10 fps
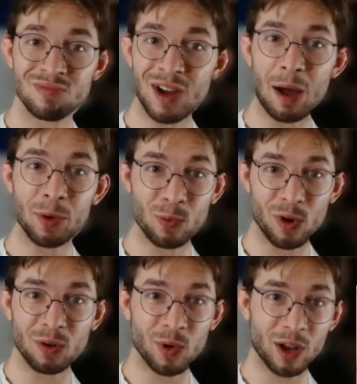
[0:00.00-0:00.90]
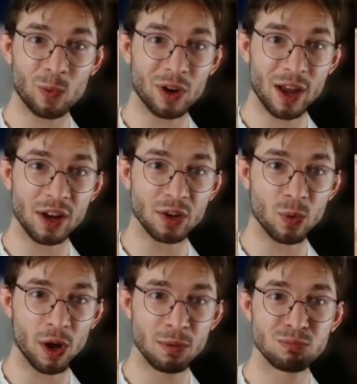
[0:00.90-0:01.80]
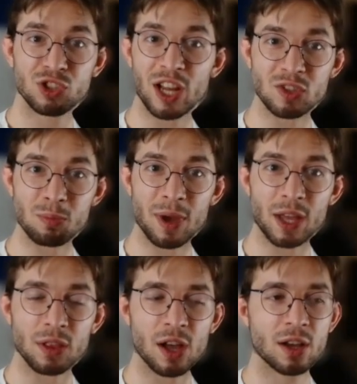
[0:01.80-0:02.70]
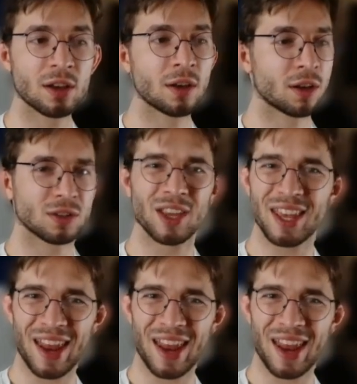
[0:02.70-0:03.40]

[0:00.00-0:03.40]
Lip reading: I'm in rank 191. Just had some bad luck. It